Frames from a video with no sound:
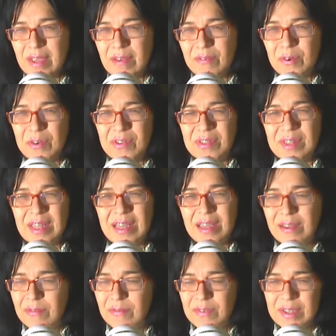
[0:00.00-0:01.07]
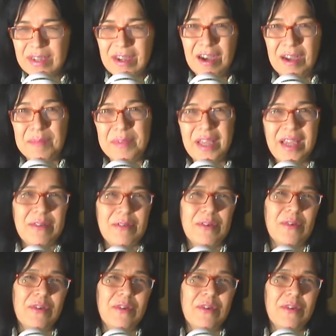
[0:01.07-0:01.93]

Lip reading: course the Viet Cong dead would